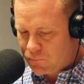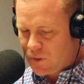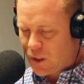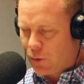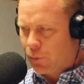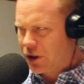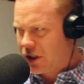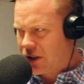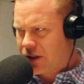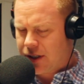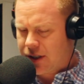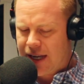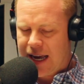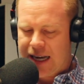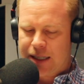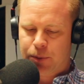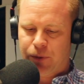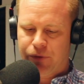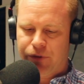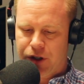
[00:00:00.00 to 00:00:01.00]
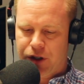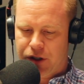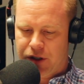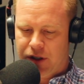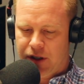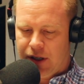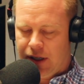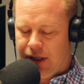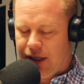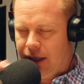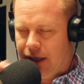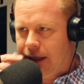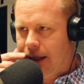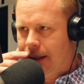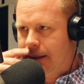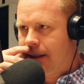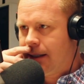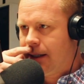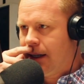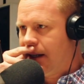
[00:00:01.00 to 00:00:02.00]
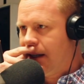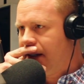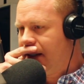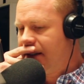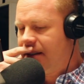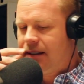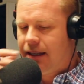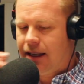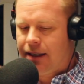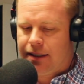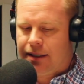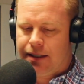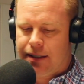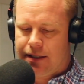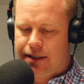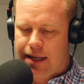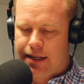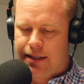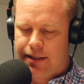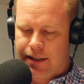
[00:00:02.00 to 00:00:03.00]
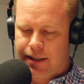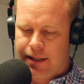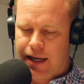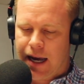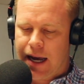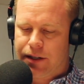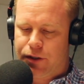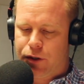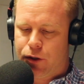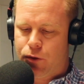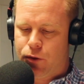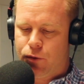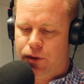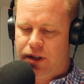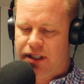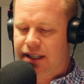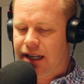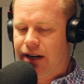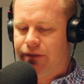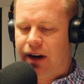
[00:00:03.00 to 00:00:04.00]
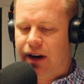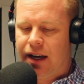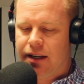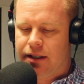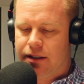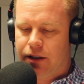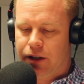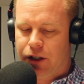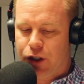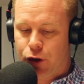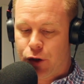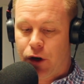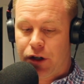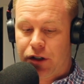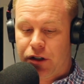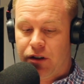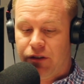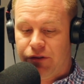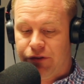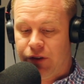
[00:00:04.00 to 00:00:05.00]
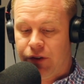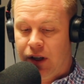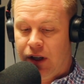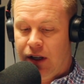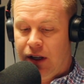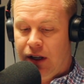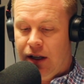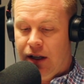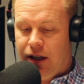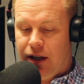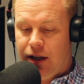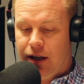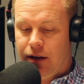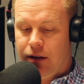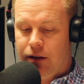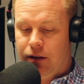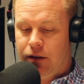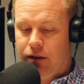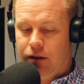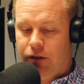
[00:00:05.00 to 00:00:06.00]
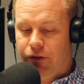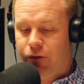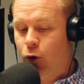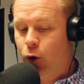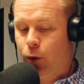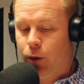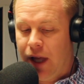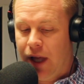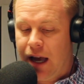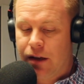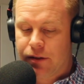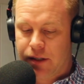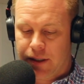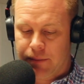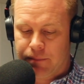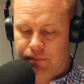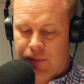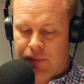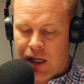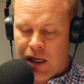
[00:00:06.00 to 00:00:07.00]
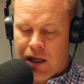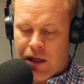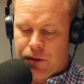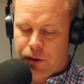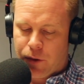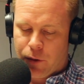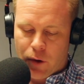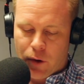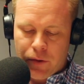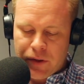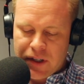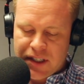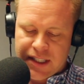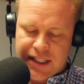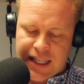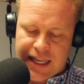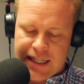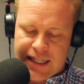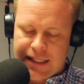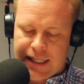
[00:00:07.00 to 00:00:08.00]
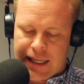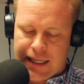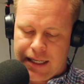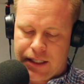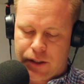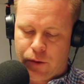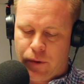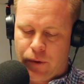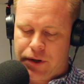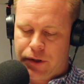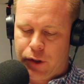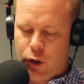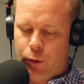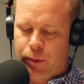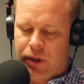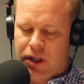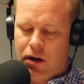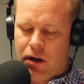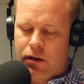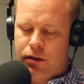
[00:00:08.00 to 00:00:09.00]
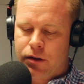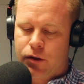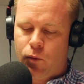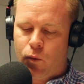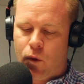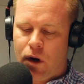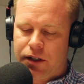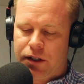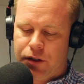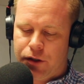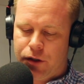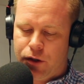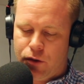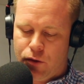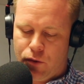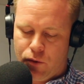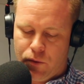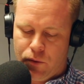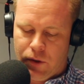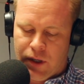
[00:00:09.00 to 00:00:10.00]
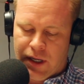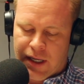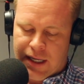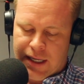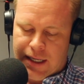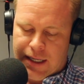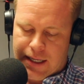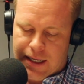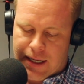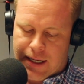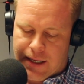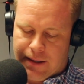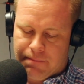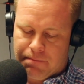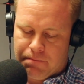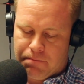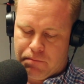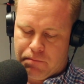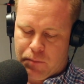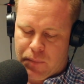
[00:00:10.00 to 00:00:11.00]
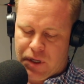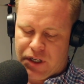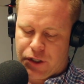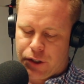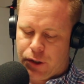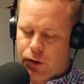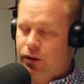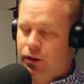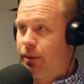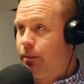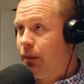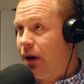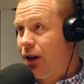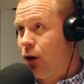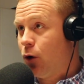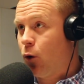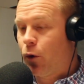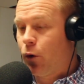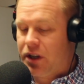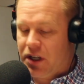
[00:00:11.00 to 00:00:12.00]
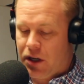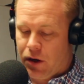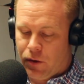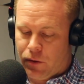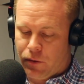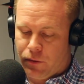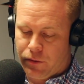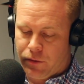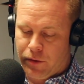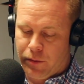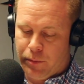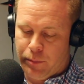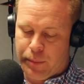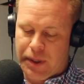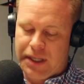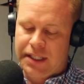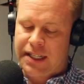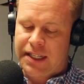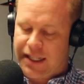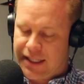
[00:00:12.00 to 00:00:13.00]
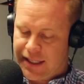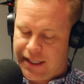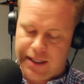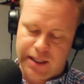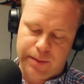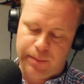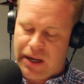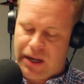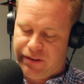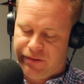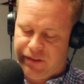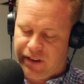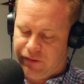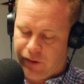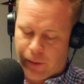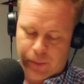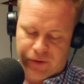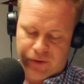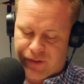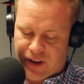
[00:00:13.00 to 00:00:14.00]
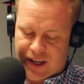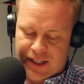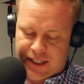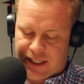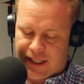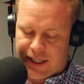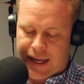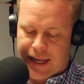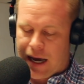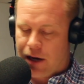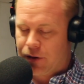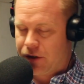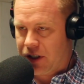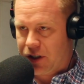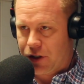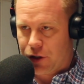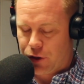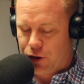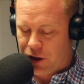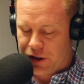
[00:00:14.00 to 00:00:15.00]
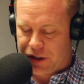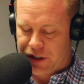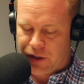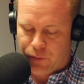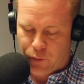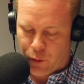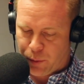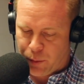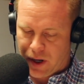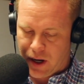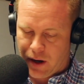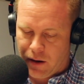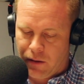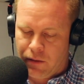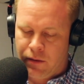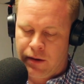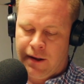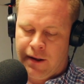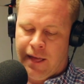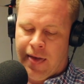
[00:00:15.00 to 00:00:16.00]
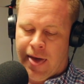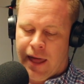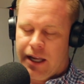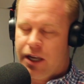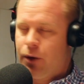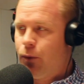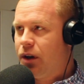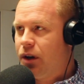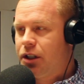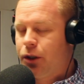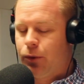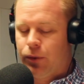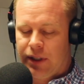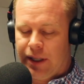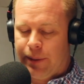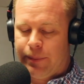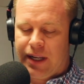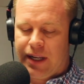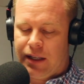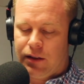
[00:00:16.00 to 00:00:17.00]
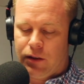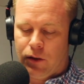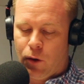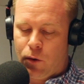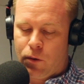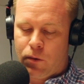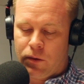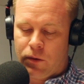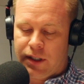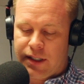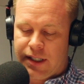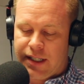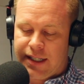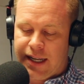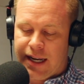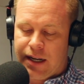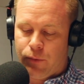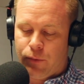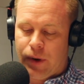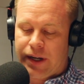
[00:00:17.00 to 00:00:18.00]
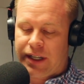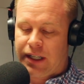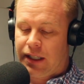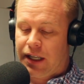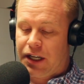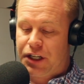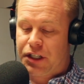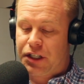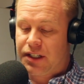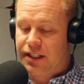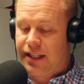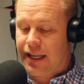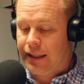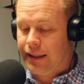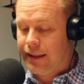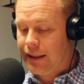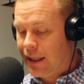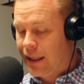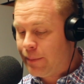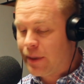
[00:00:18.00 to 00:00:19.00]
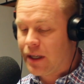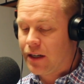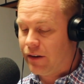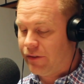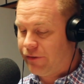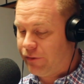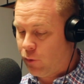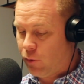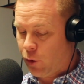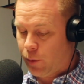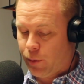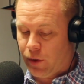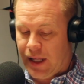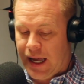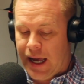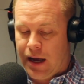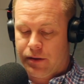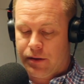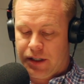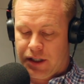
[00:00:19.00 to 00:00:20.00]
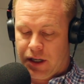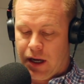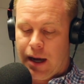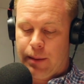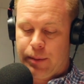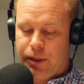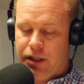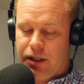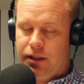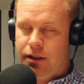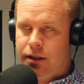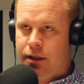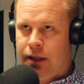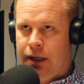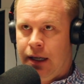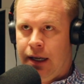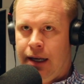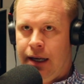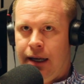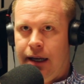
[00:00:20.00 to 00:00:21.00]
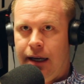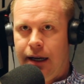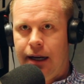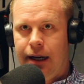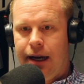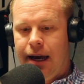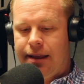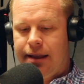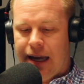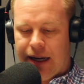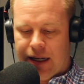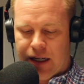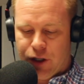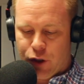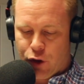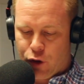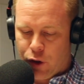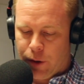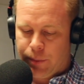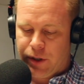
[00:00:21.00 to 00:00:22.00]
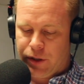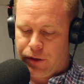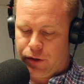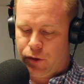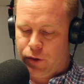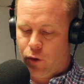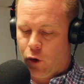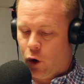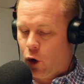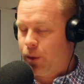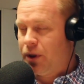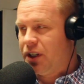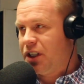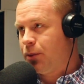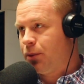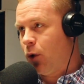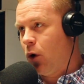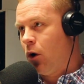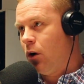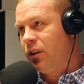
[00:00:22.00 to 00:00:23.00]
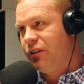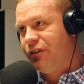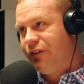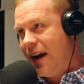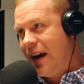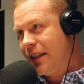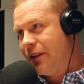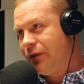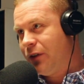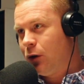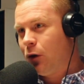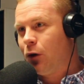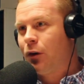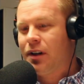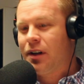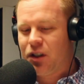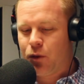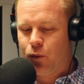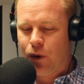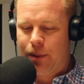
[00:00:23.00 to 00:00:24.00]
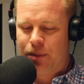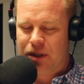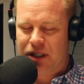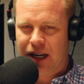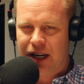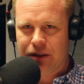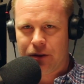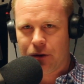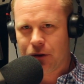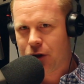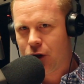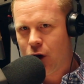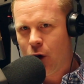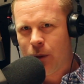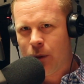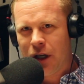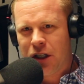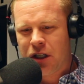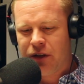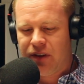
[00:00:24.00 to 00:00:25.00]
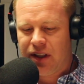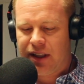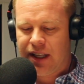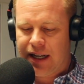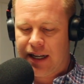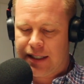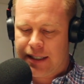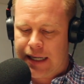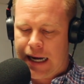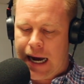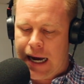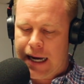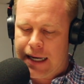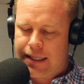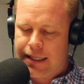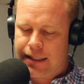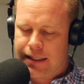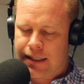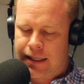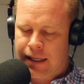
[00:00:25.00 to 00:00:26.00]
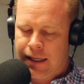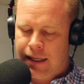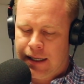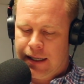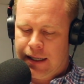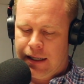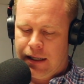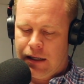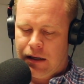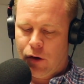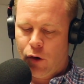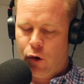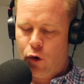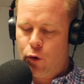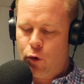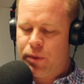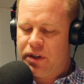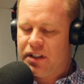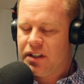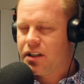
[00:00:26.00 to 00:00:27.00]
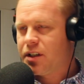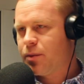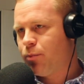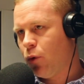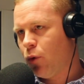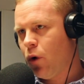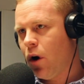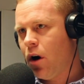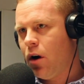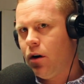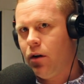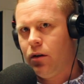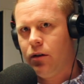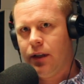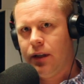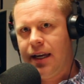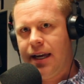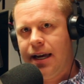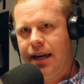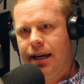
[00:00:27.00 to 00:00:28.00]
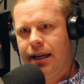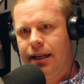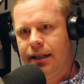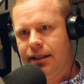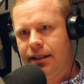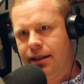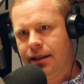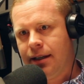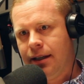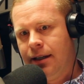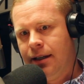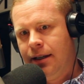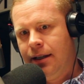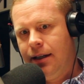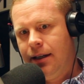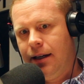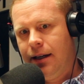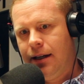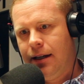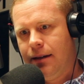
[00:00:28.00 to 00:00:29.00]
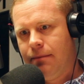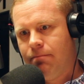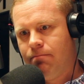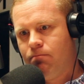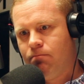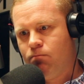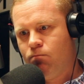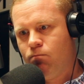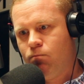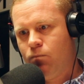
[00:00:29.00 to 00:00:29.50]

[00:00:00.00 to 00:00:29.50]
which is a tax provision uh, that's, uh, that's, that's designed to incentivize the construction of Uh, affordable housing. So there are all these things that he's going to do, but he also wants to um, ensure that minority-owned businesses benefit from investing in housing construction and repair. He wants to eliminate local and state regulations that limit affordable housing options uh, and that contribute to urban sprawl. In fact, if you look on his website, there's so much of it that ties urban sprawl and um,